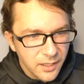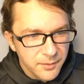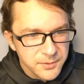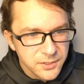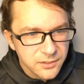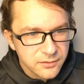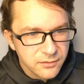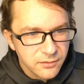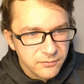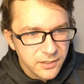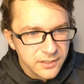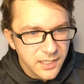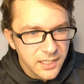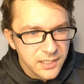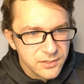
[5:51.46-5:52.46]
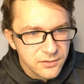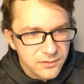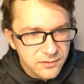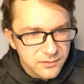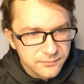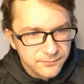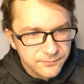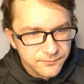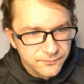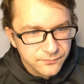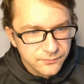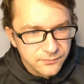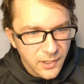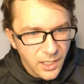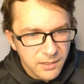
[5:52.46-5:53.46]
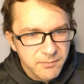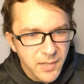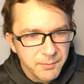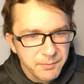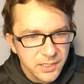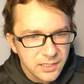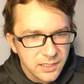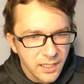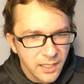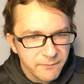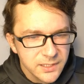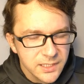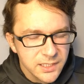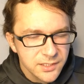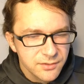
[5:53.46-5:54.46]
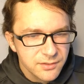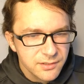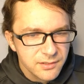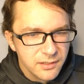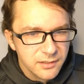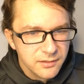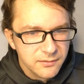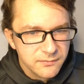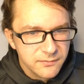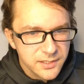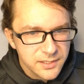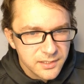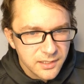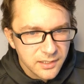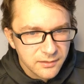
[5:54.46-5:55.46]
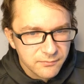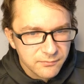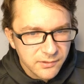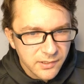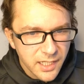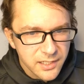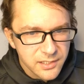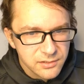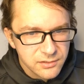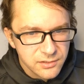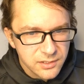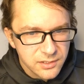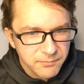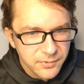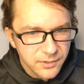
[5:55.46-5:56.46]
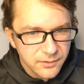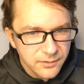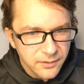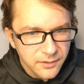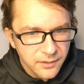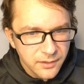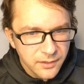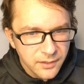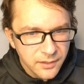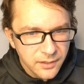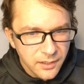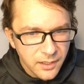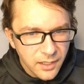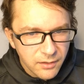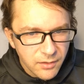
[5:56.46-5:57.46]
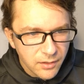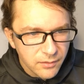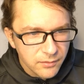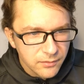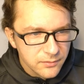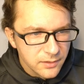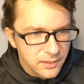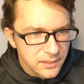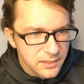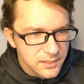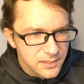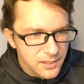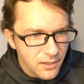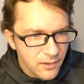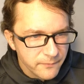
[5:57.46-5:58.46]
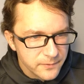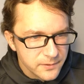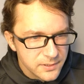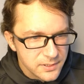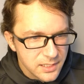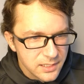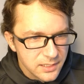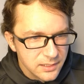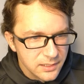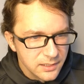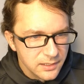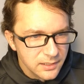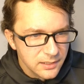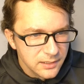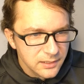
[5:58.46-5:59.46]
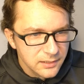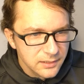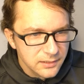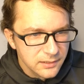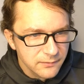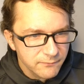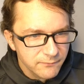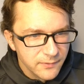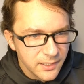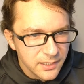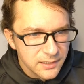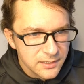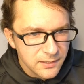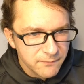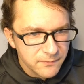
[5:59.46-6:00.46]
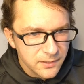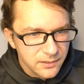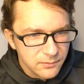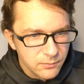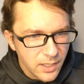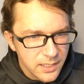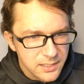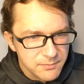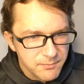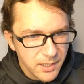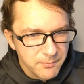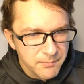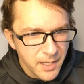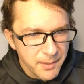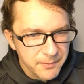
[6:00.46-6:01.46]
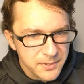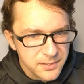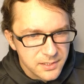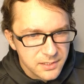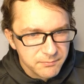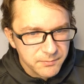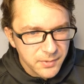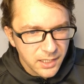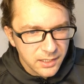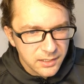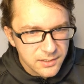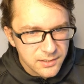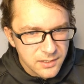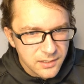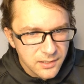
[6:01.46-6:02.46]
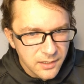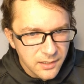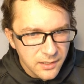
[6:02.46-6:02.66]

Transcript: Object orientation and mapping have an interesting relationship. OO is often seen in very different ways by mappers and packers.